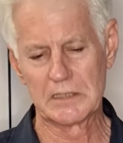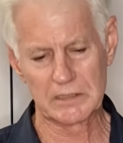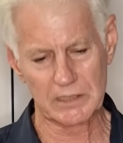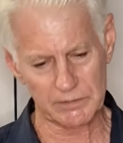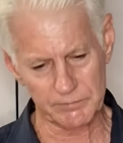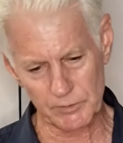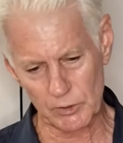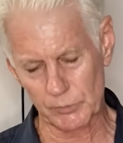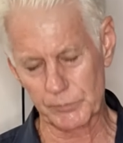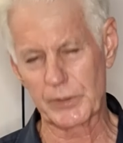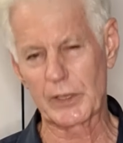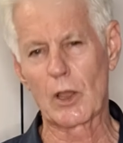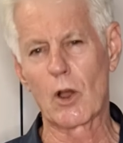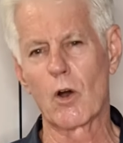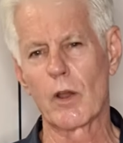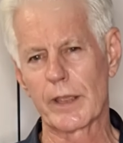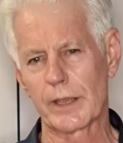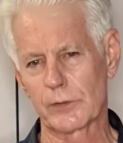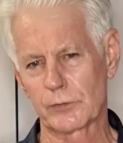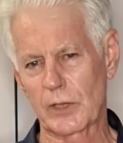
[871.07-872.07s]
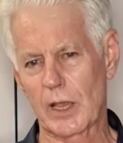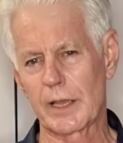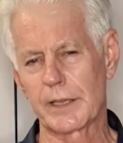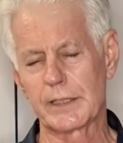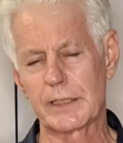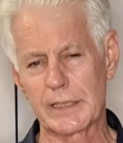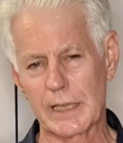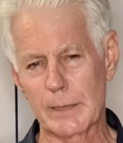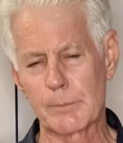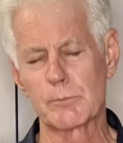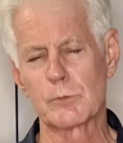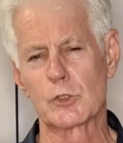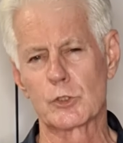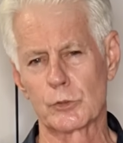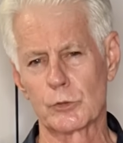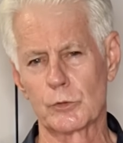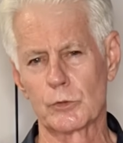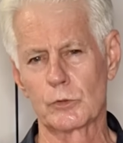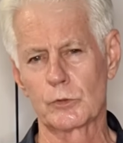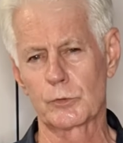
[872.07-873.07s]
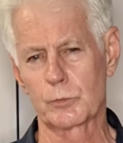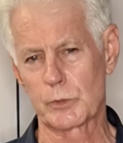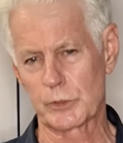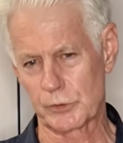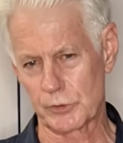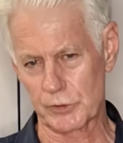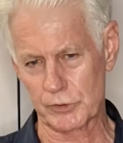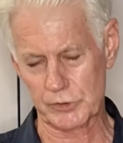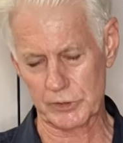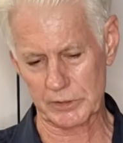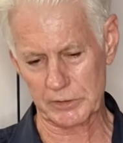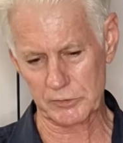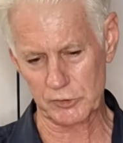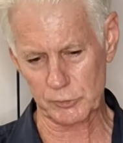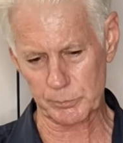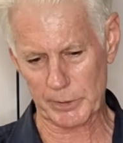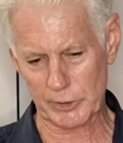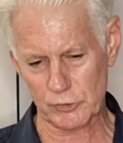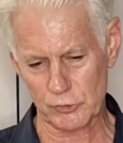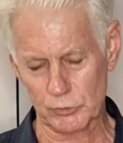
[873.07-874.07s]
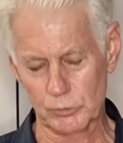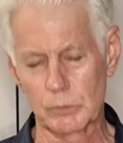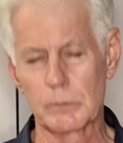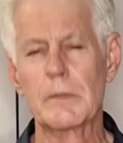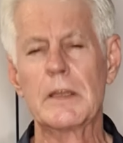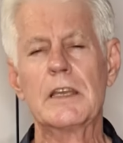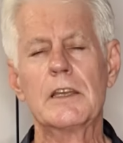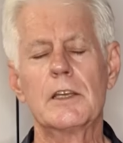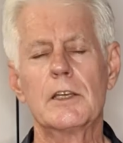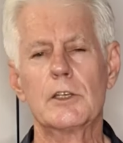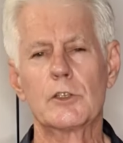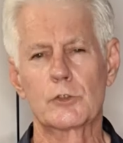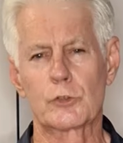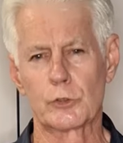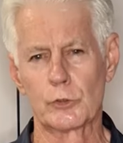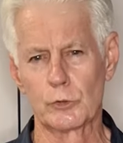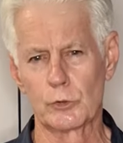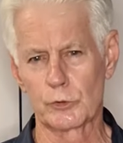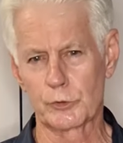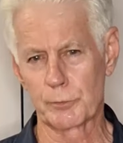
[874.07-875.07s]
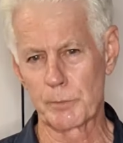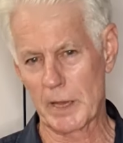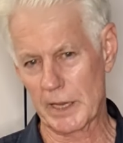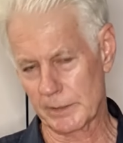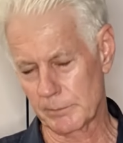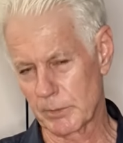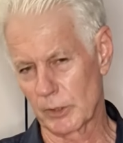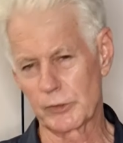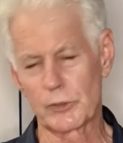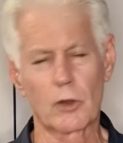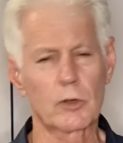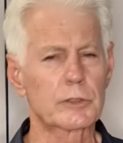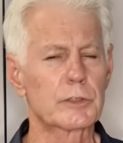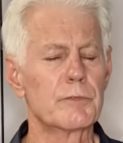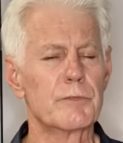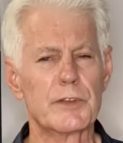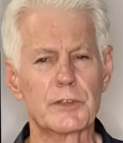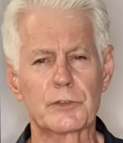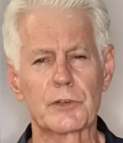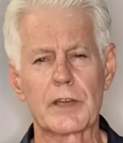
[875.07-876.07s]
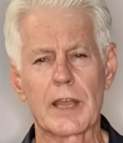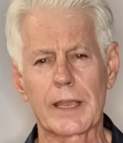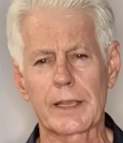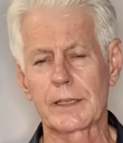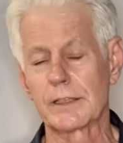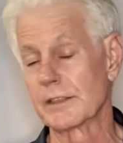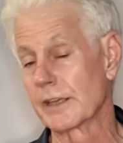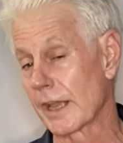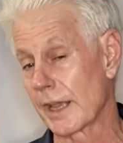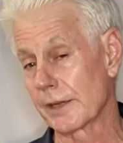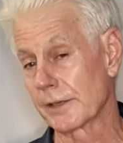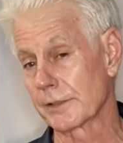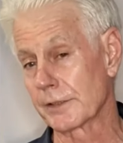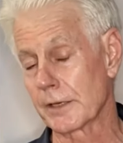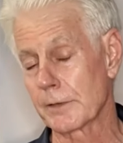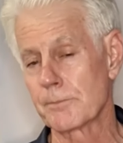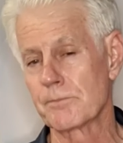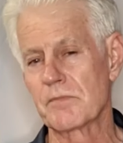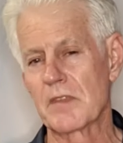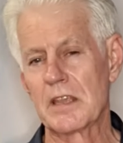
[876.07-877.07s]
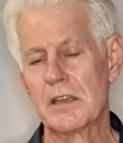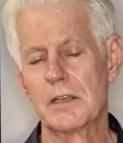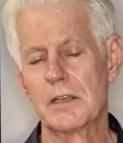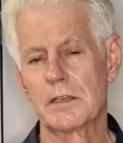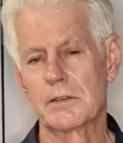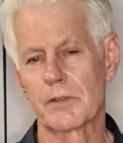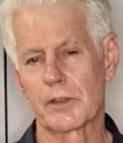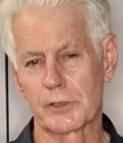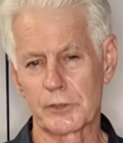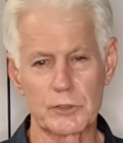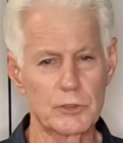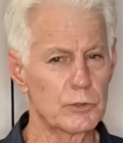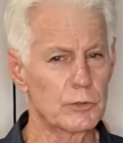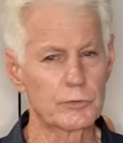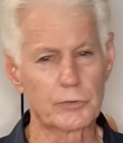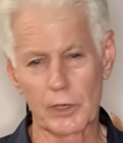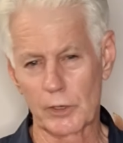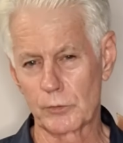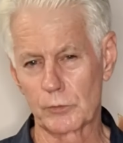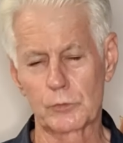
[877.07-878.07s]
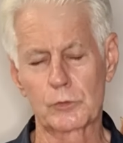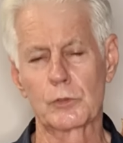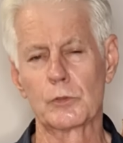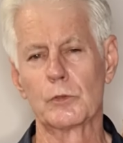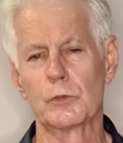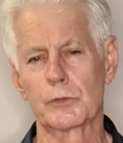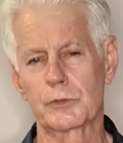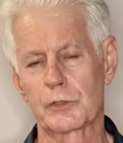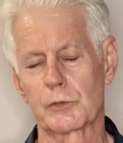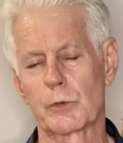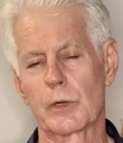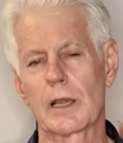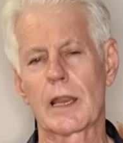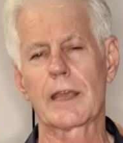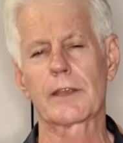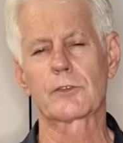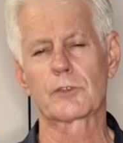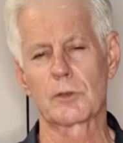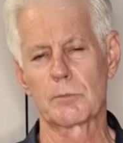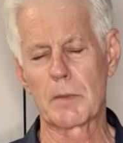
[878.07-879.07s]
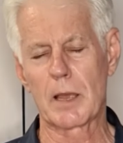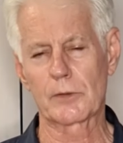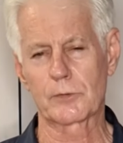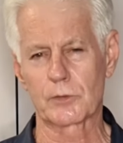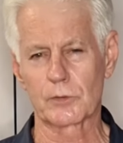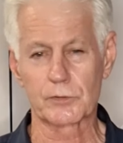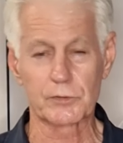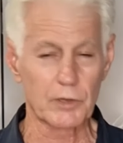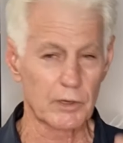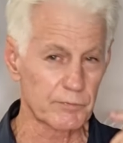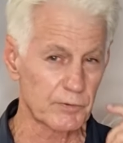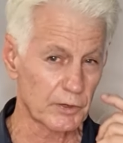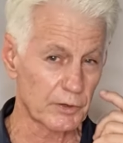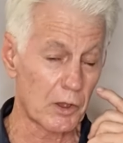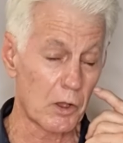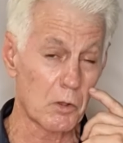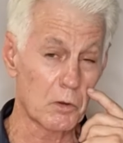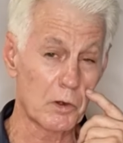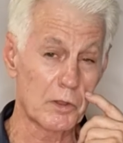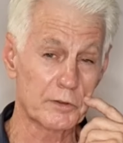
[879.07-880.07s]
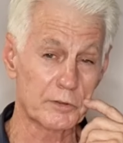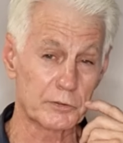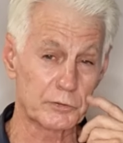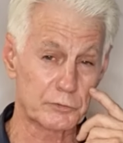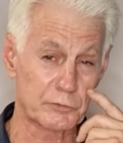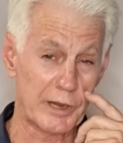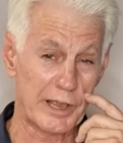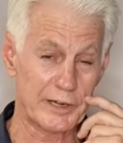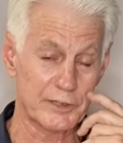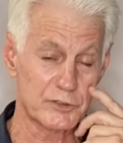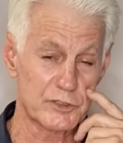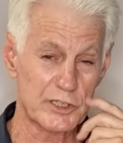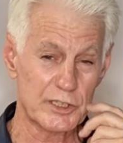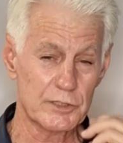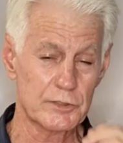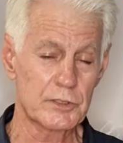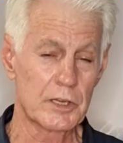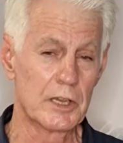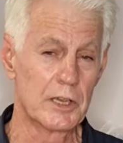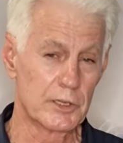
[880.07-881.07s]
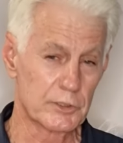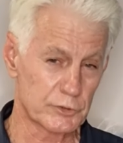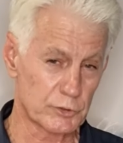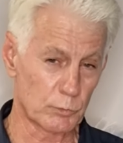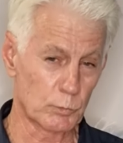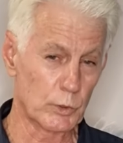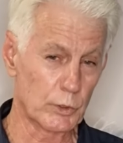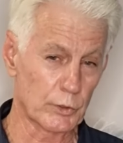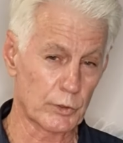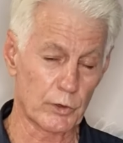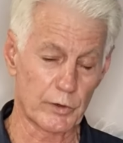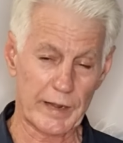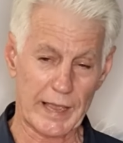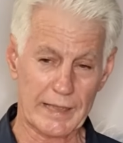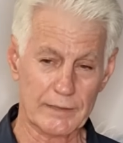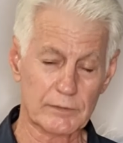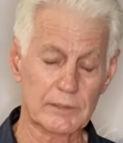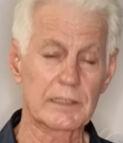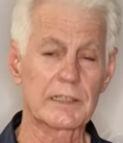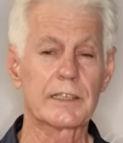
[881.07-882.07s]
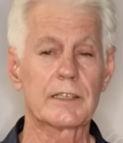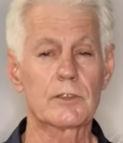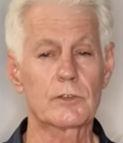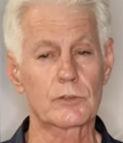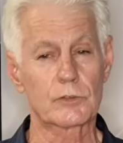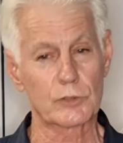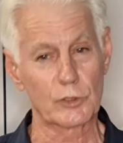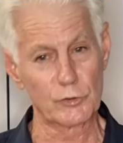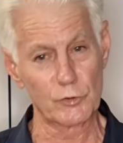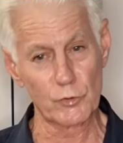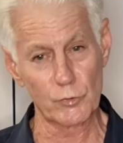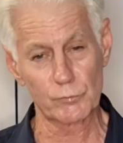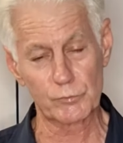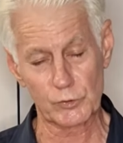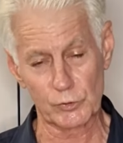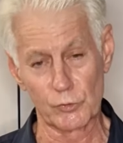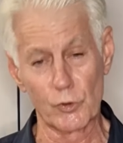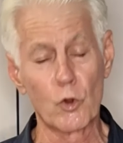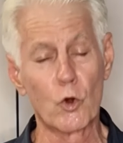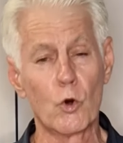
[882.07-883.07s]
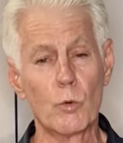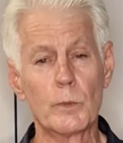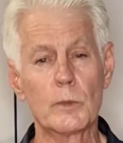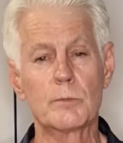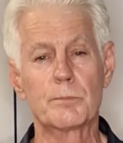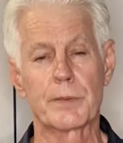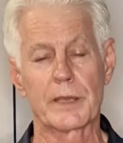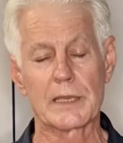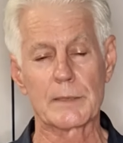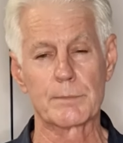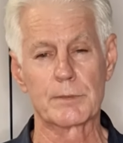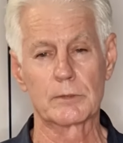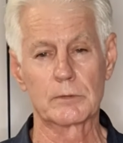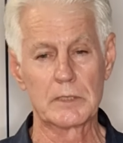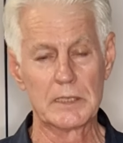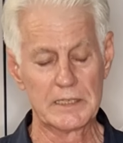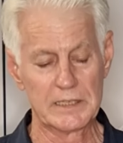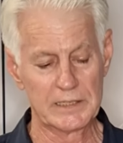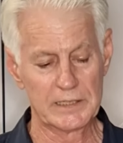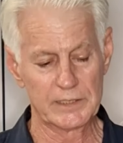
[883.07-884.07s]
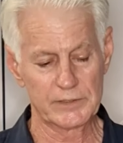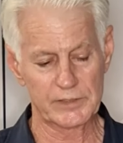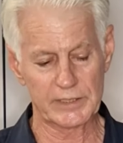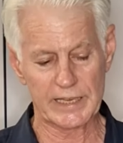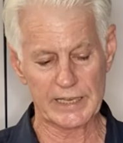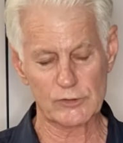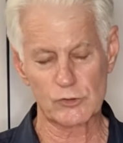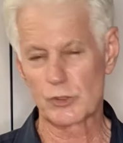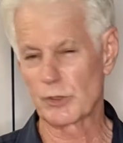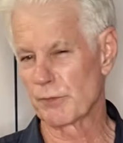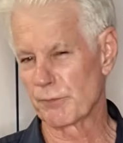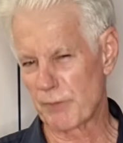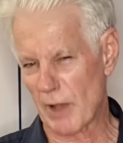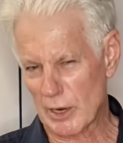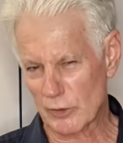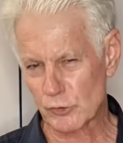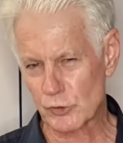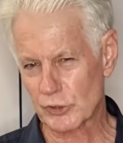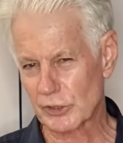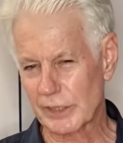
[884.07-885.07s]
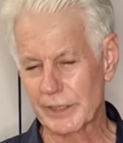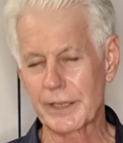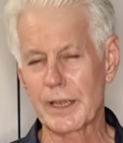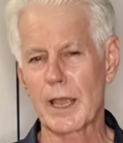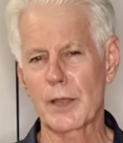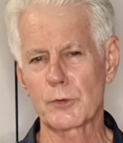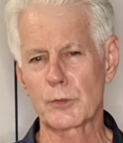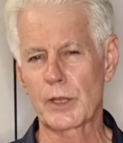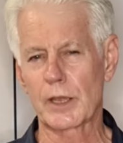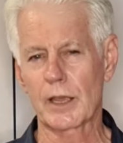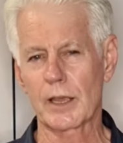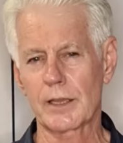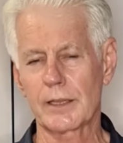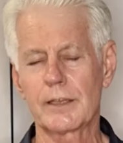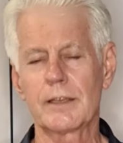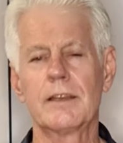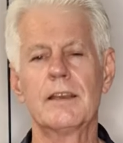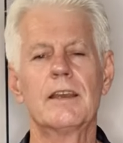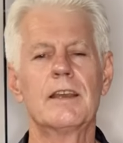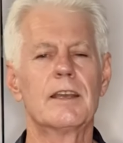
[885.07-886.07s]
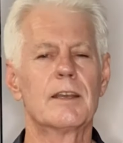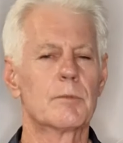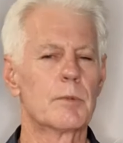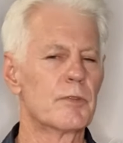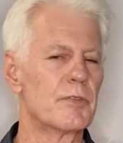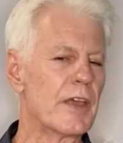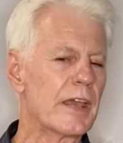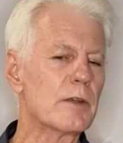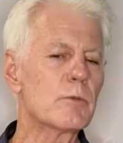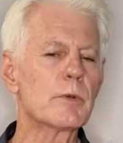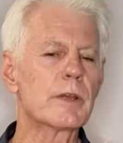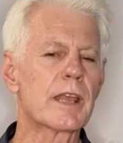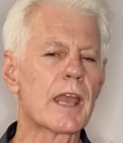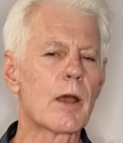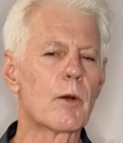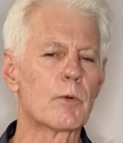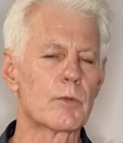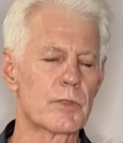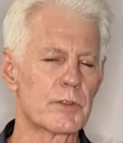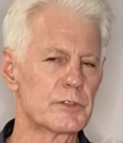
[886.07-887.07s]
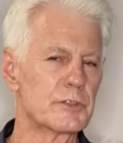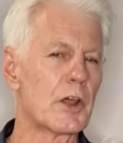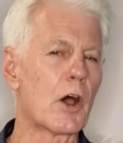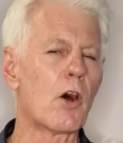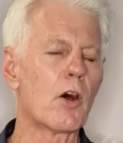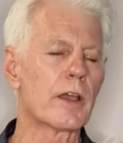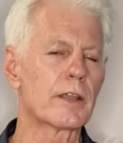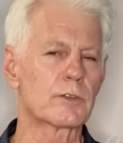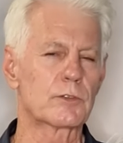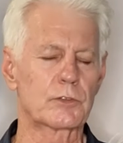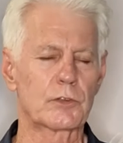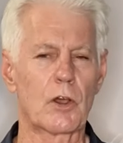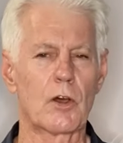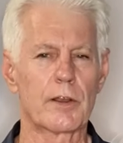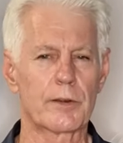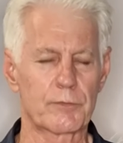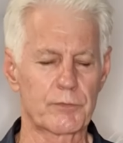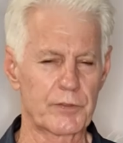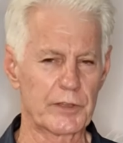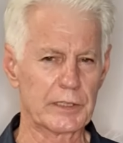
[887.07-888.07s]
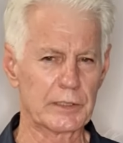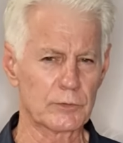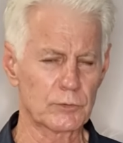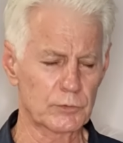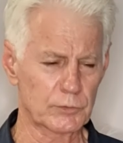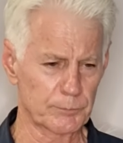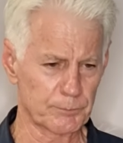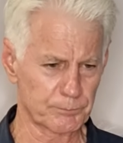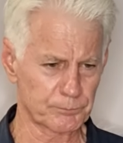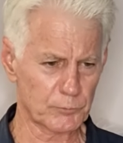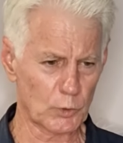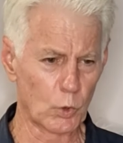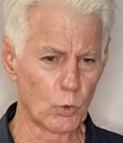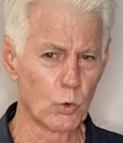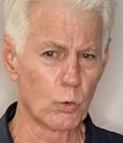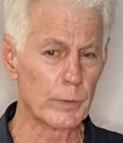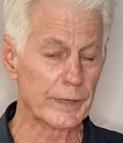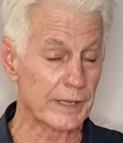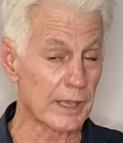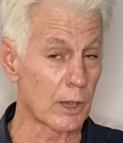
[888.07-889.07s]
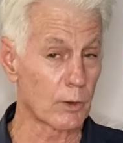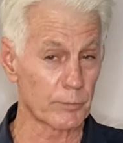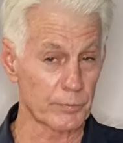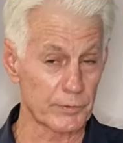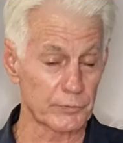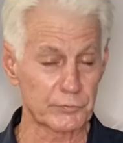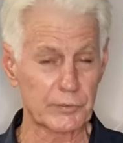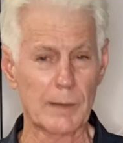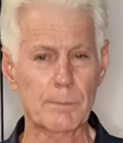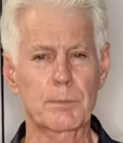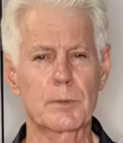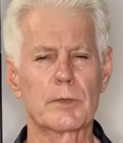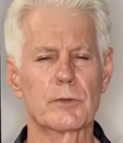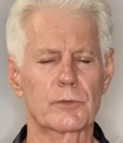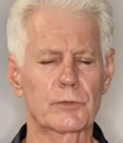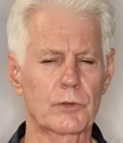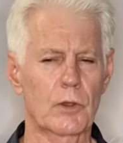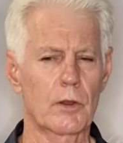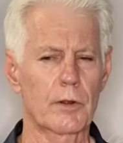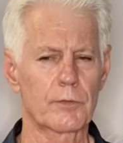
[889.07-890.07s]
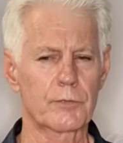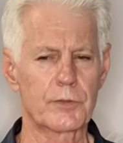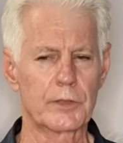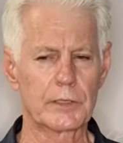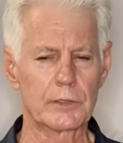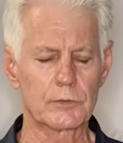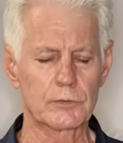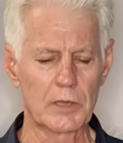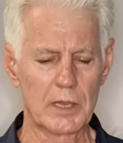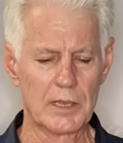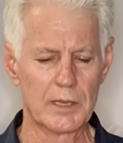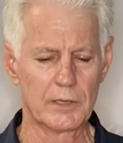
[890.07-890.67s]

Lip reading: I've got the IS-ADM tools, which is a special tools made by Dr Vizenak in Canada, that I use those tools to relax the muscles. So I've got a whole lot of strategies to work on athletes, to normal people, to get you functioning okay. But then we go on the diet side of things, or we go on the supplement side of things.